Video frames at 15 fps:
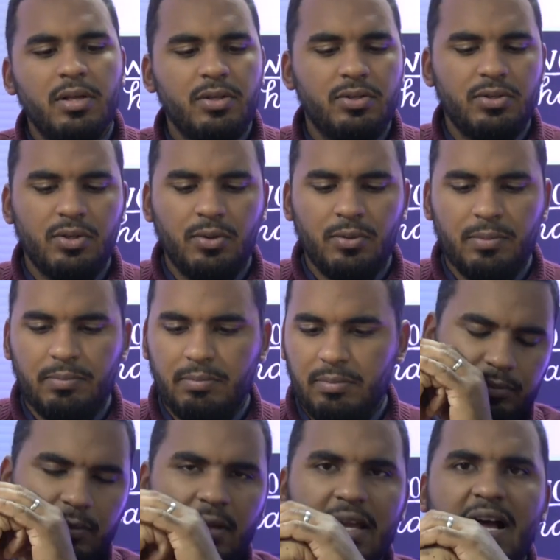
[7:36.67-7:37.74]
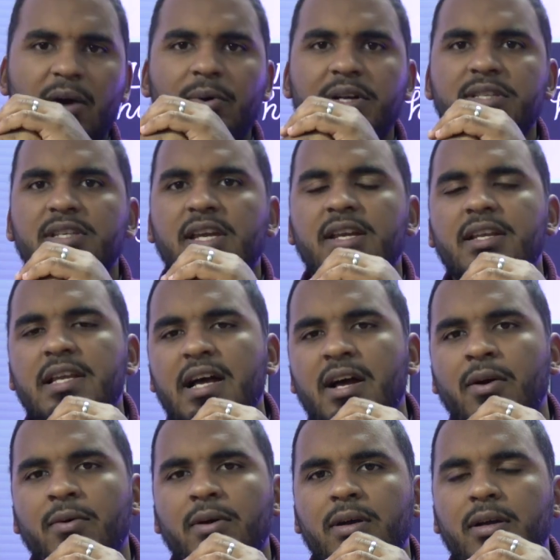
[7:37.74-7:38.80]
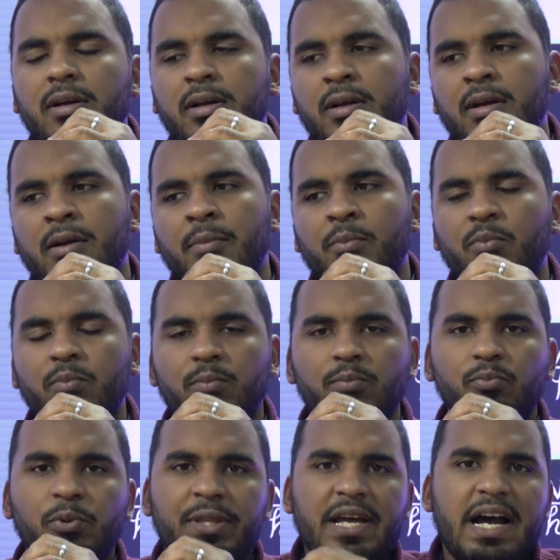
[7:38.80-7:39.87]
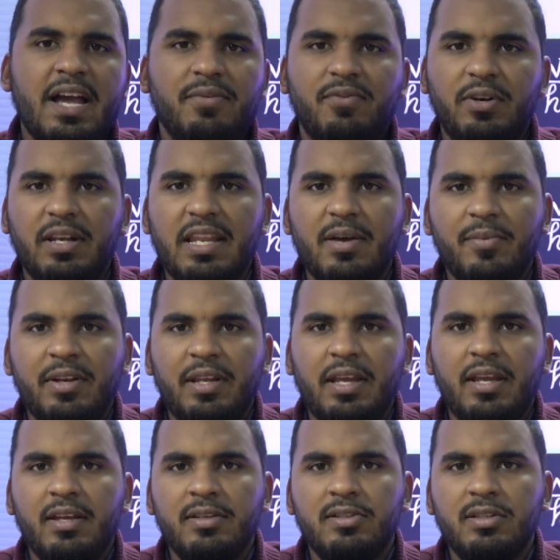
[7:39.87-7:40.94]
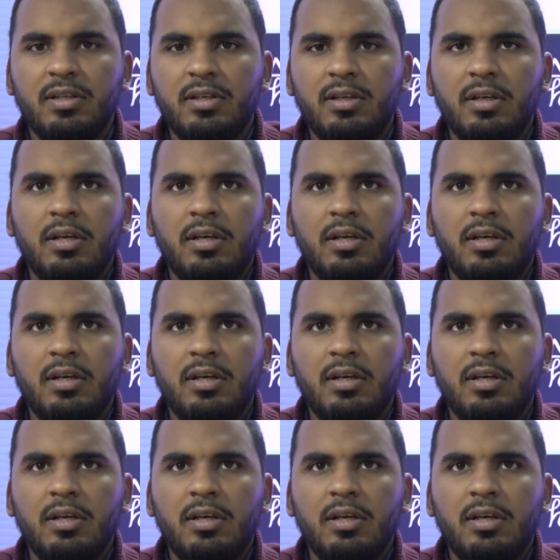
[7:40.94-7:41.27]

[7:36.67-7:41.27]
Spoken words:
So our take now with the iPhone 11 is,